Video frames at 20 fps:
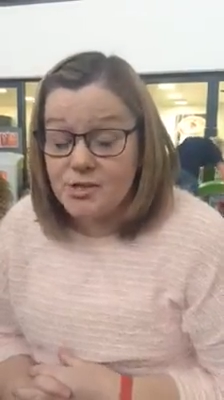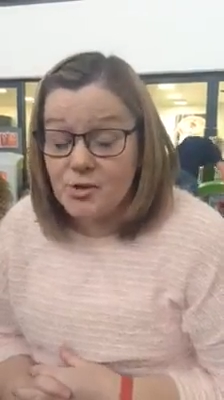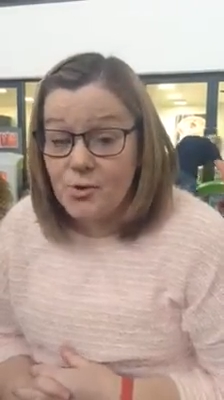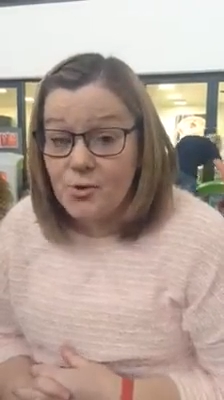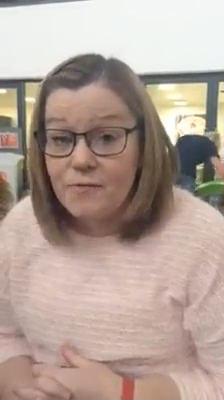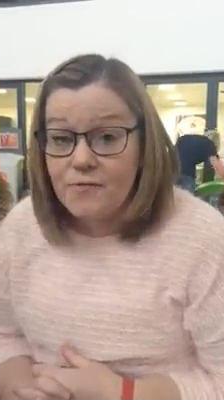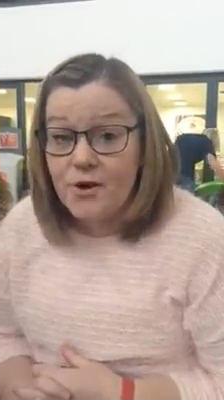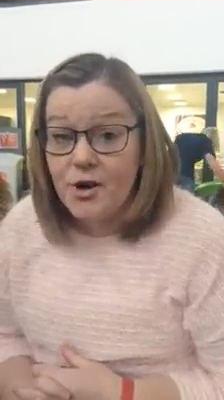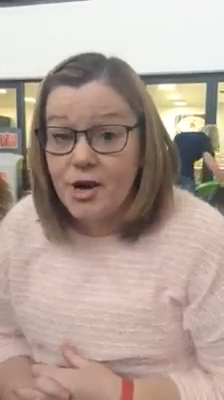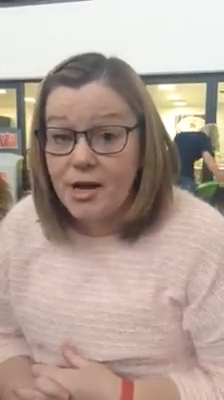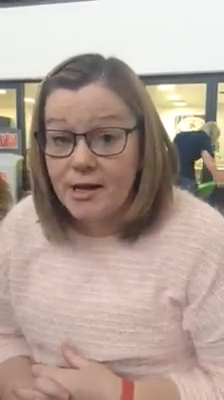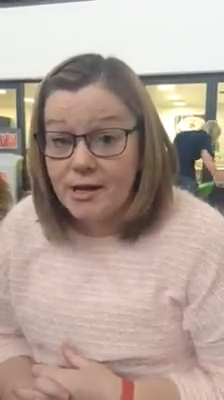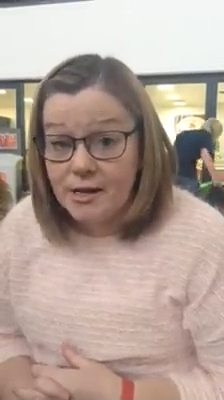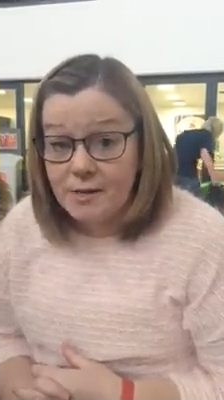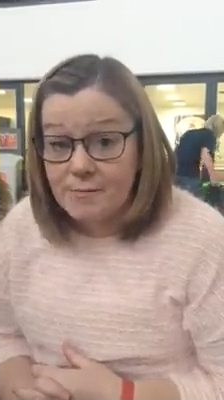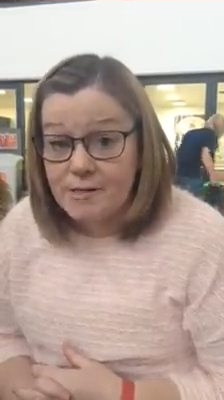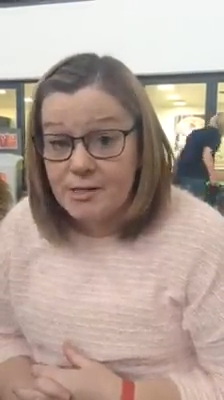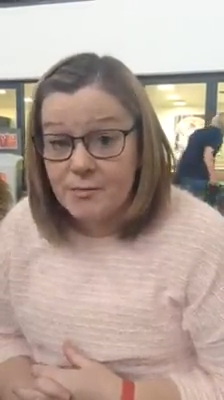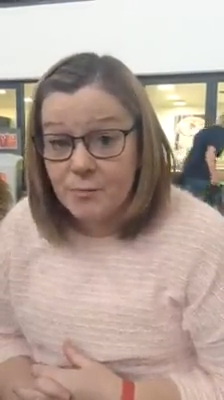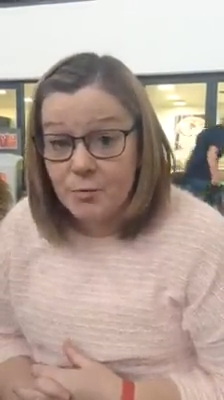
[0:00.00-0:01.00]
So out of our
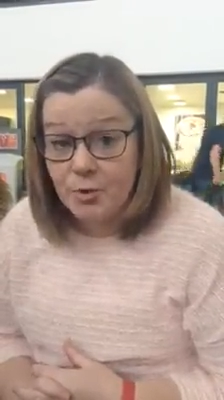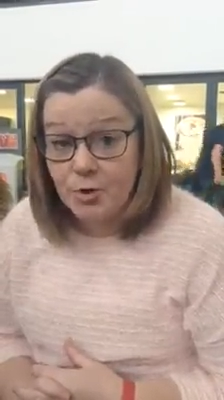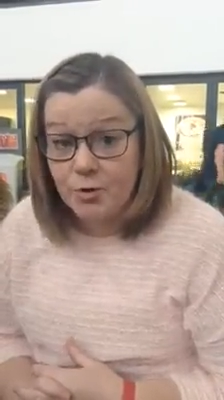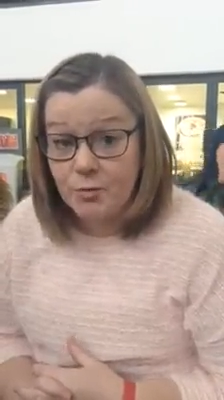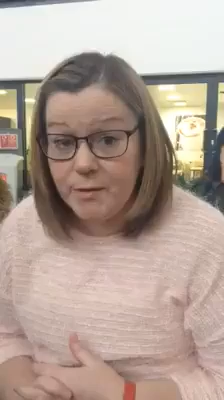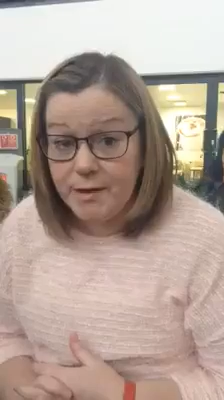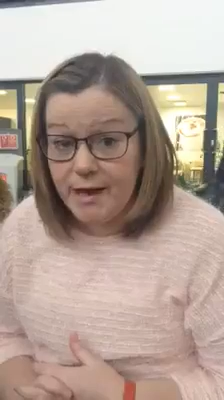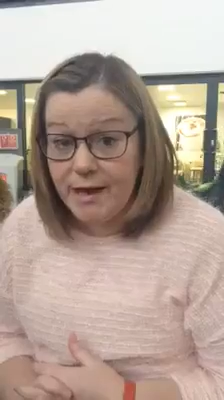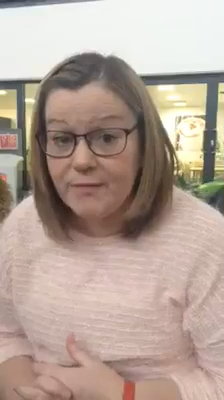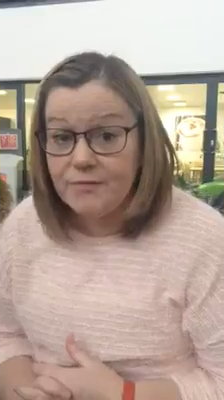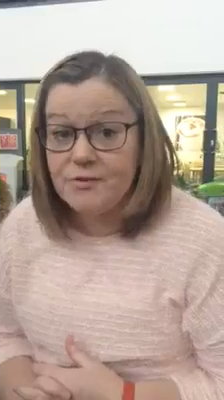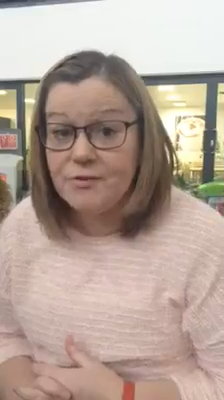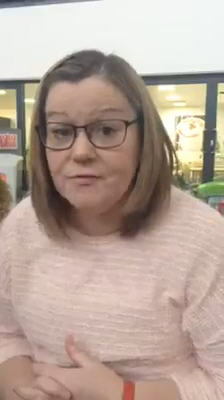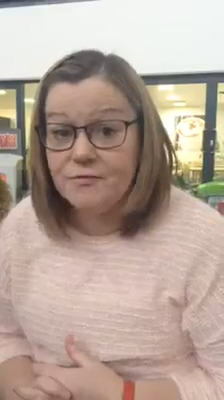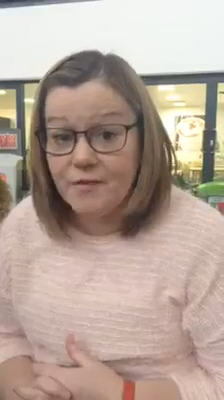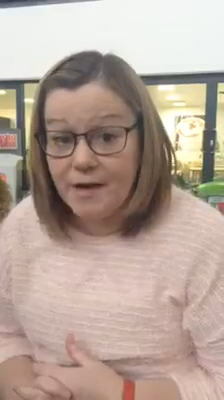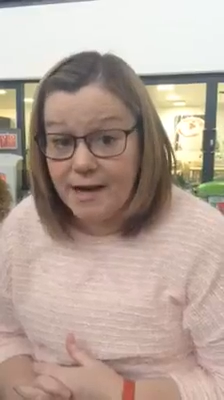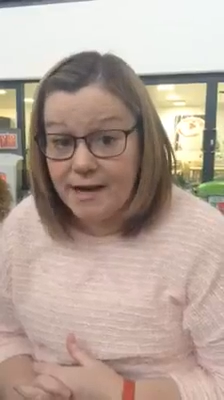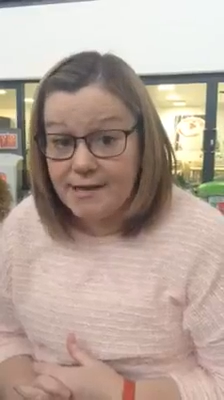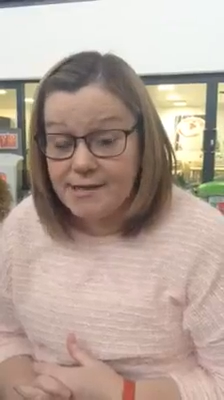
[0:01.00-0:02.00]
income support, we have to
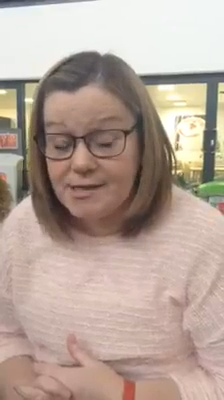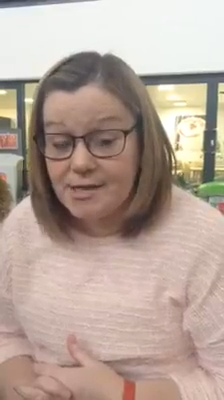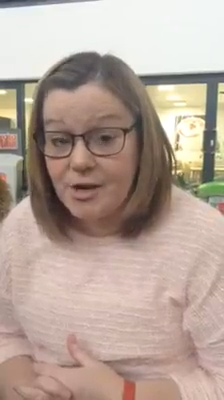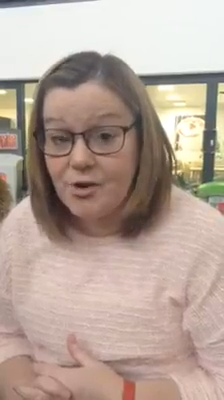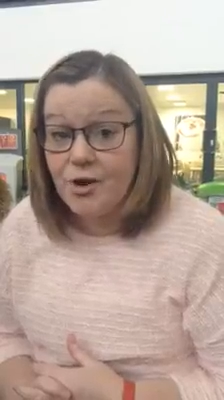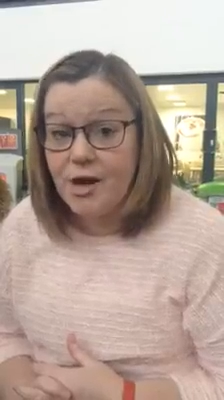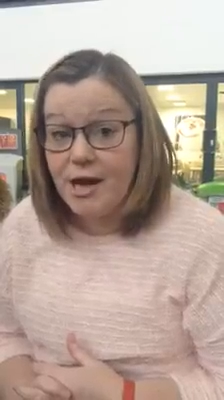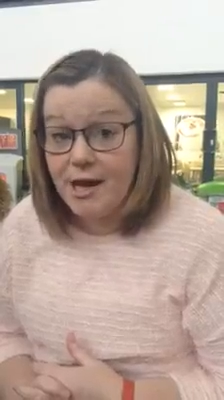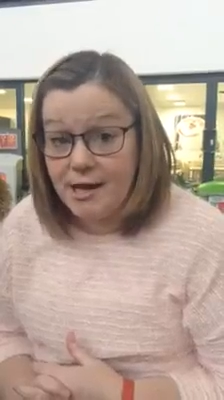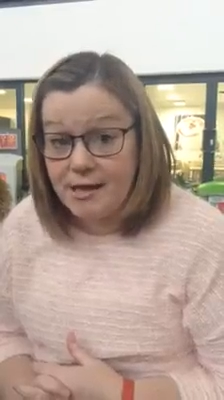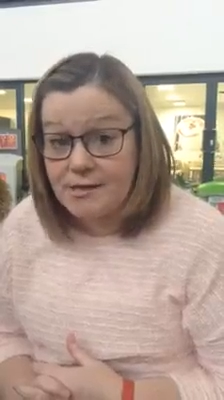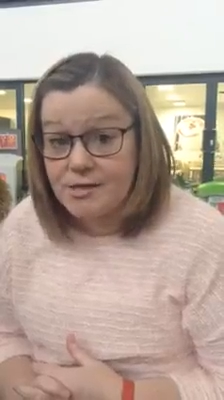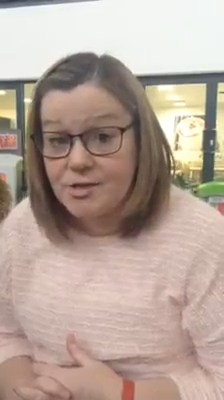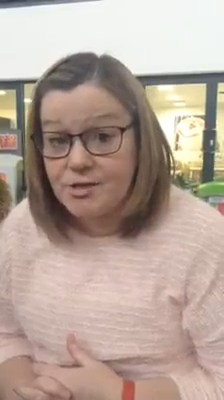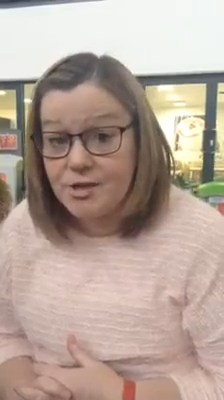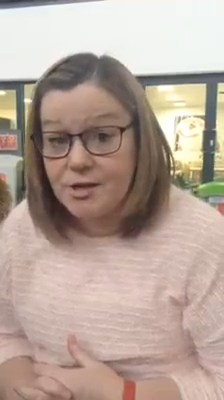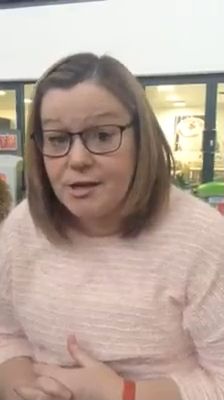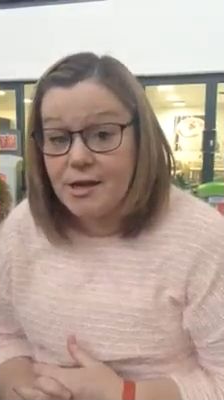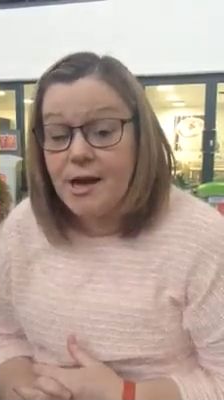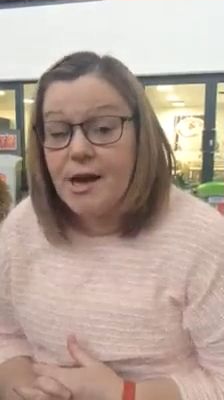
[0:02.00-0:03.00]
find our
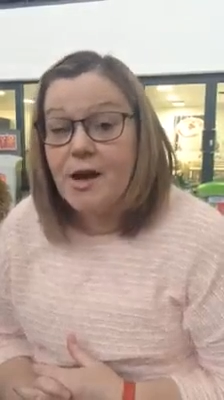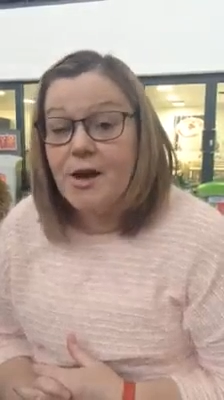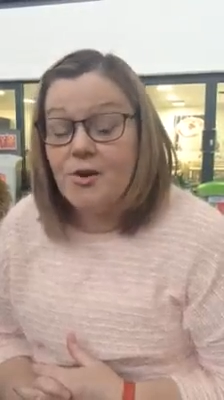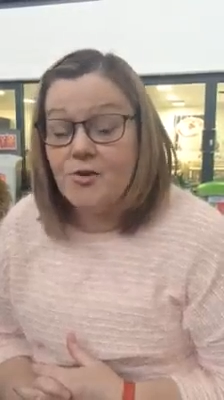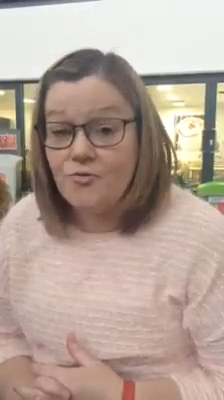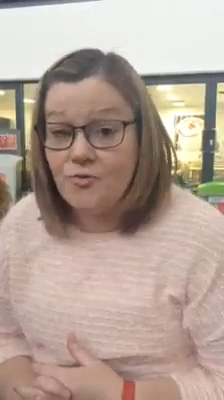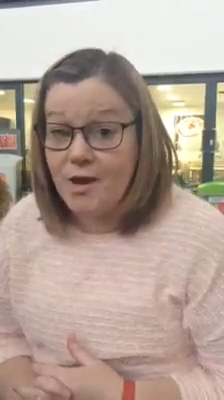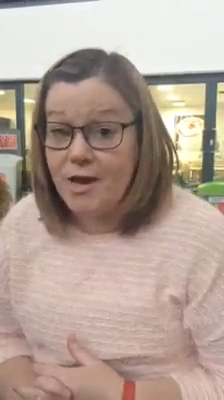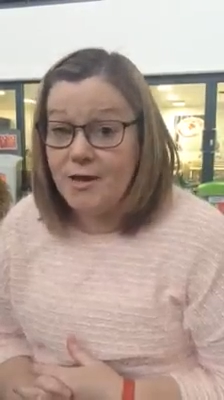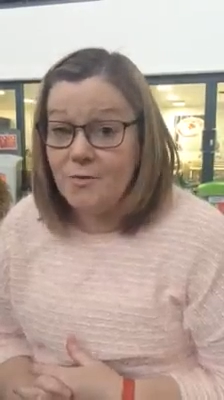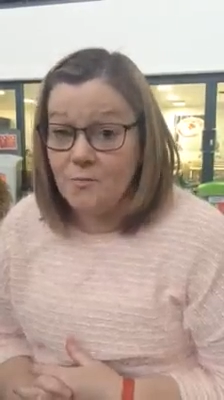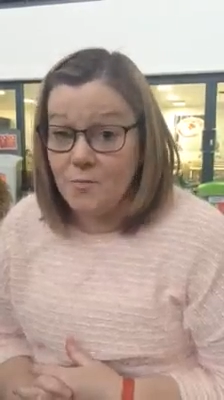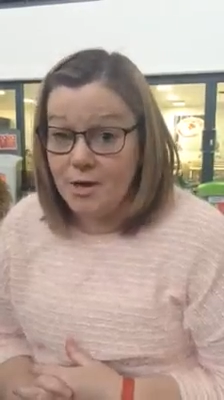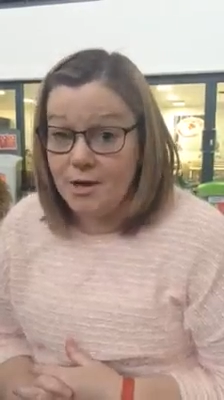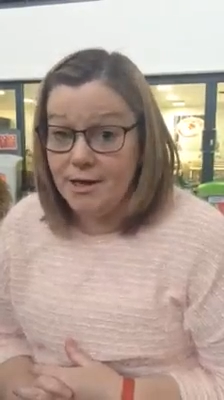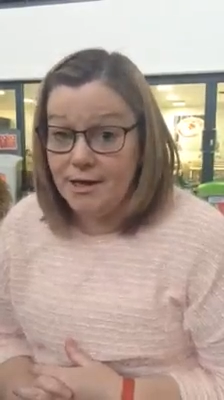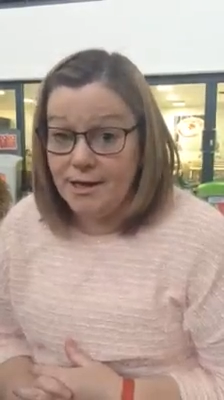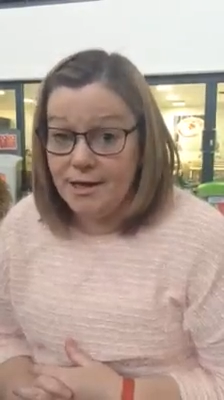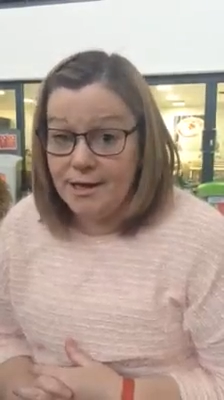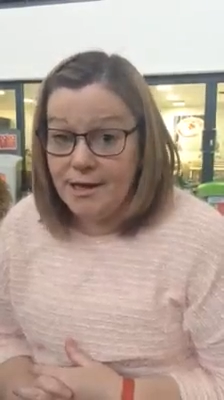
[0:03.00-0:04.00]
extra rent
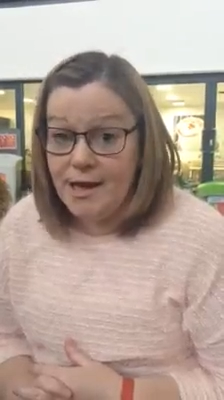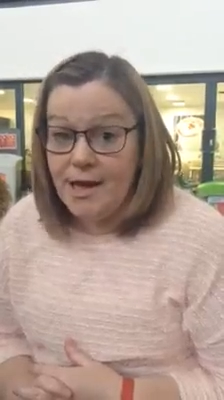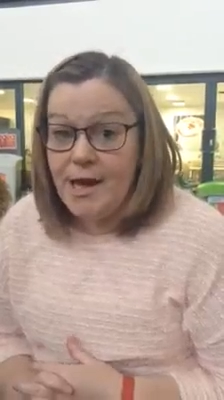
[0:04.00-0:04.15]
money.